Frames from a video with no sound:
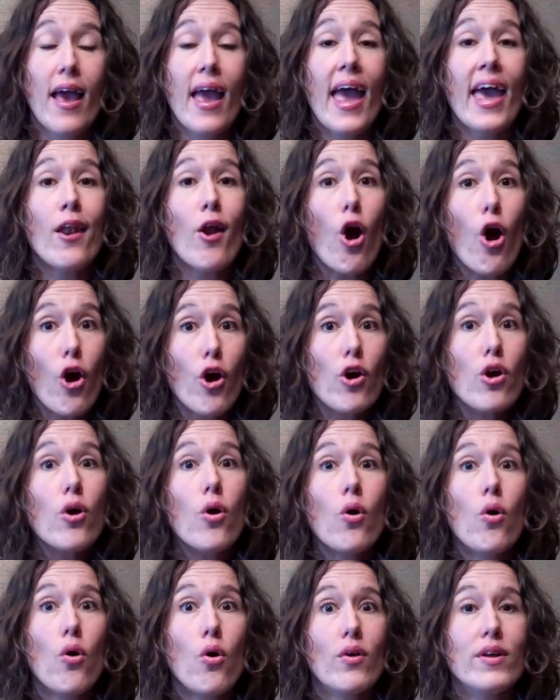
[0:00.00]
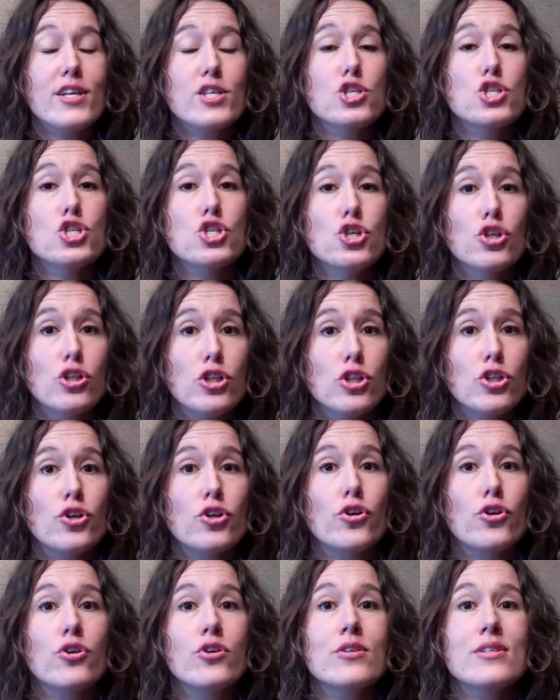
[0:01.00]
And our goal is to
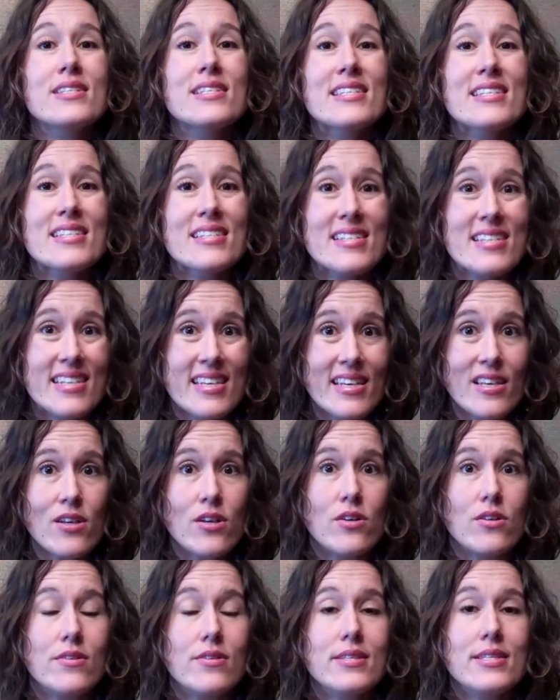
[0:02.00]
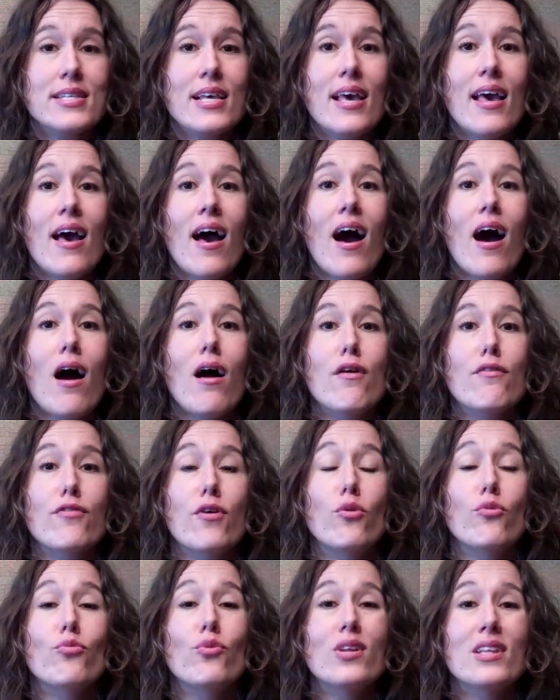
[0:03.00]
learn skills
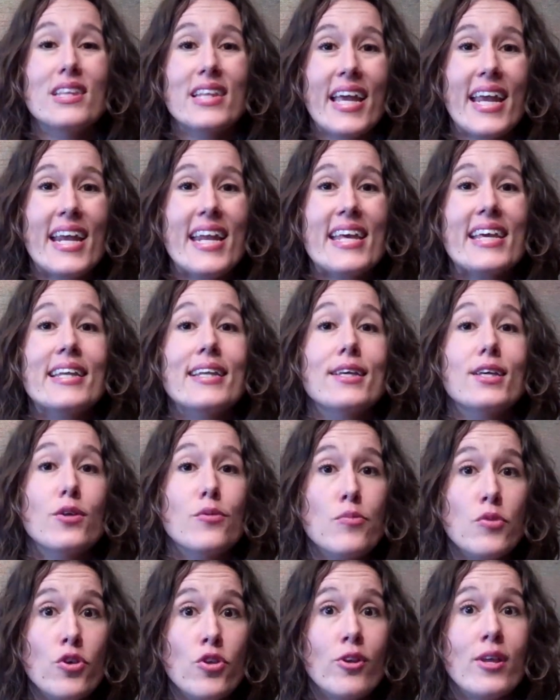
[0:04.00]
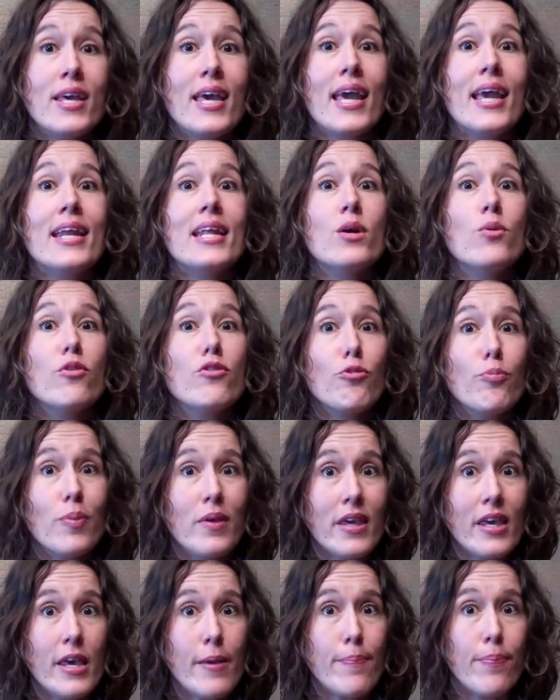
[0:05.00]
of relating and communicating with
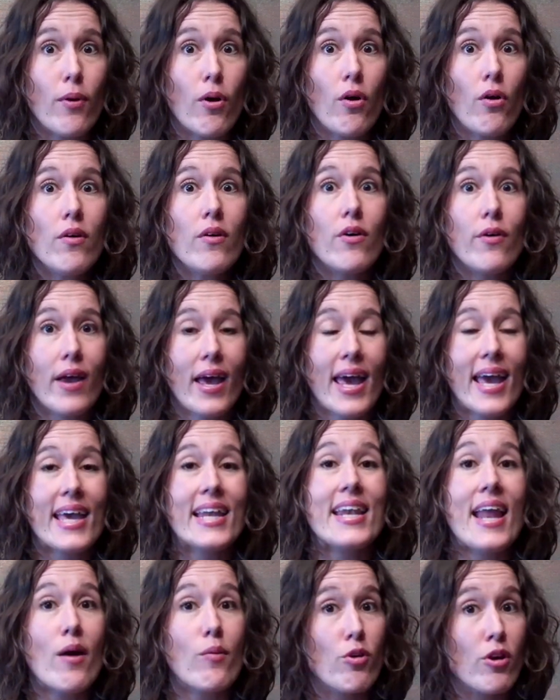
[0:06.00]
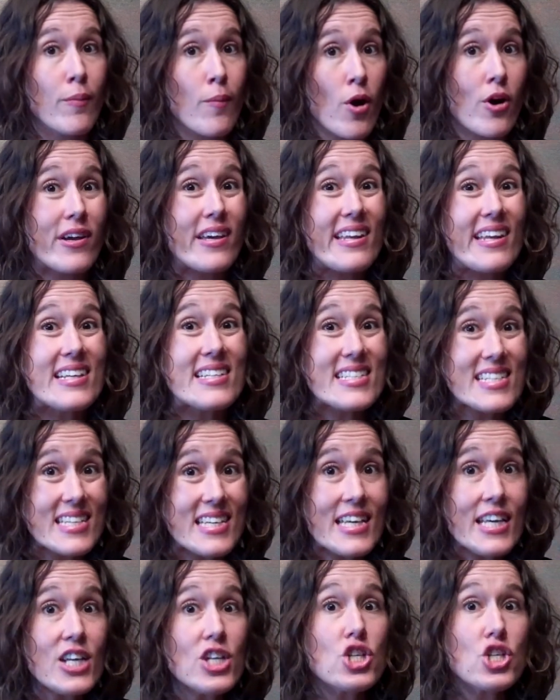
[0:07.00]
people, okay? And network marketing
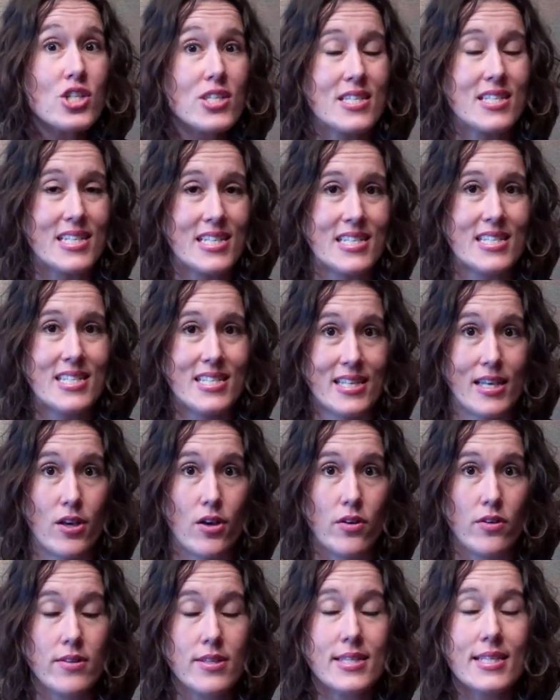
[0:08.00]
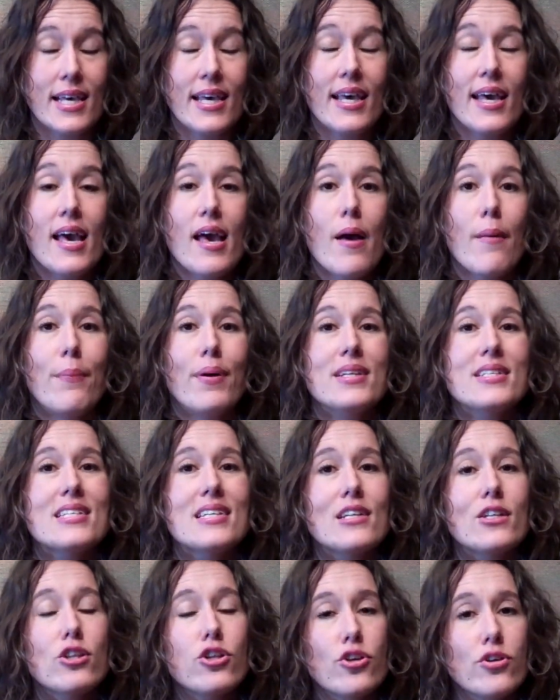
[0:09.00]
teaches these skills, but
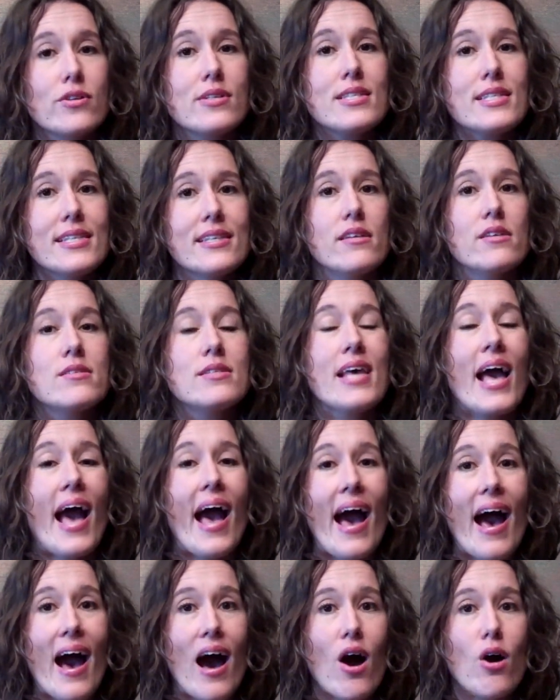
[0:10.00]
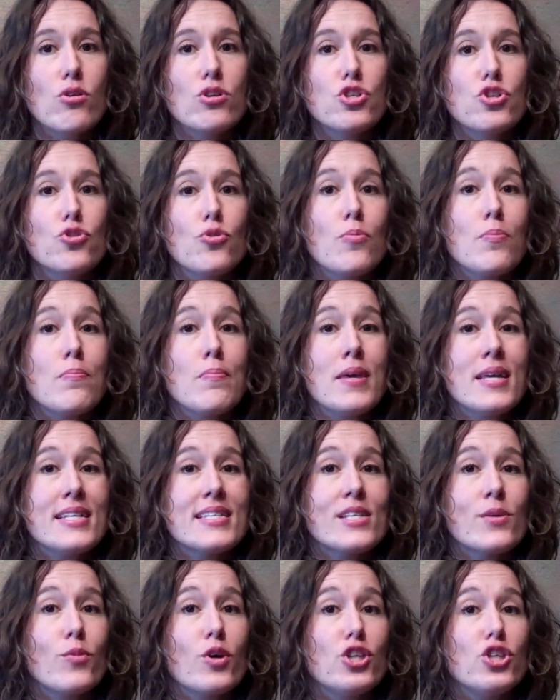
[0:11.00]
to learn skills how to meet
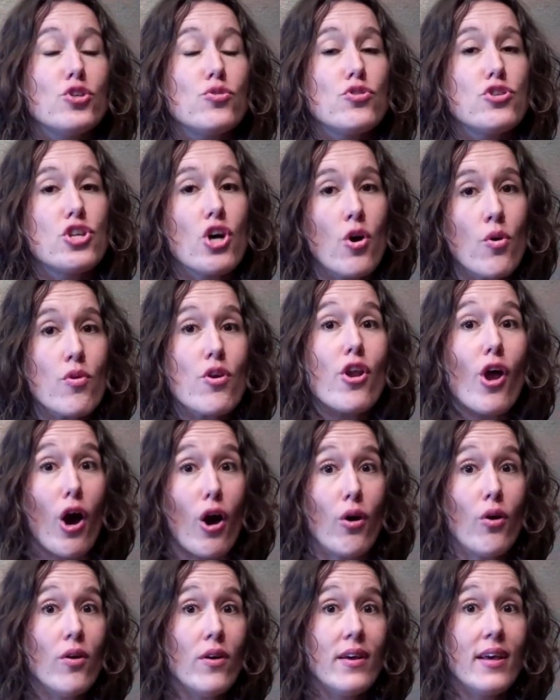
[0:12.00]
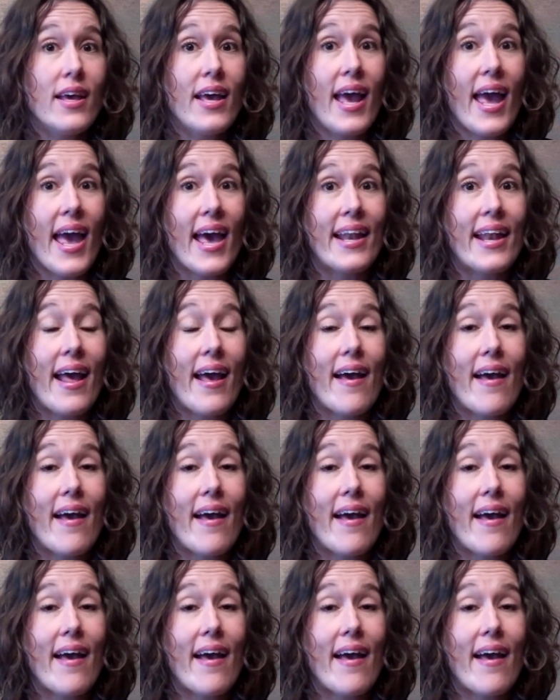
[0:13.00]
someone you don't know and